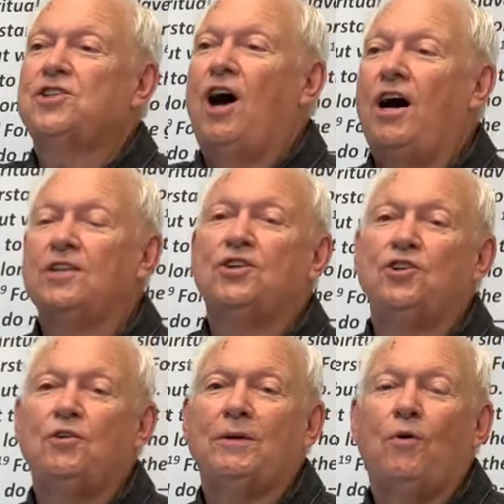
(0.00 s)
on to
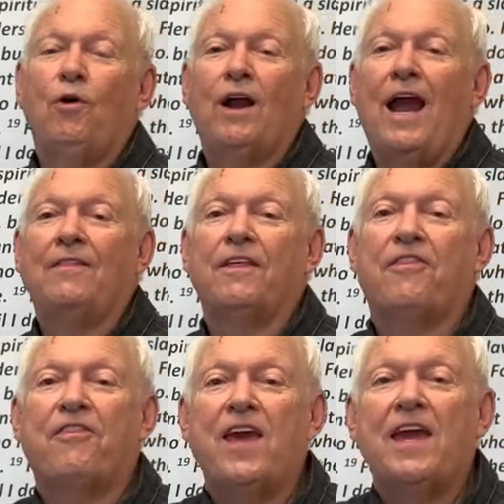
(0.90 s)
doing more. And
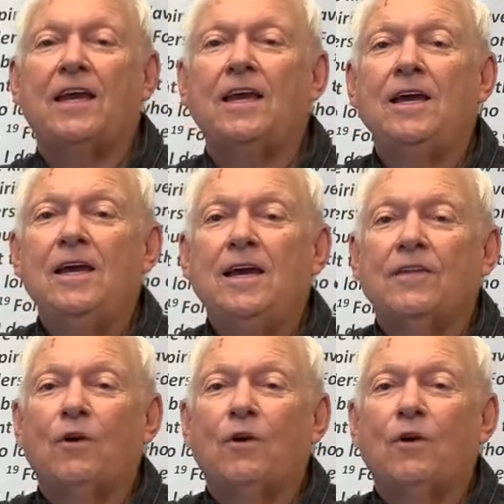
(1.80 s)
the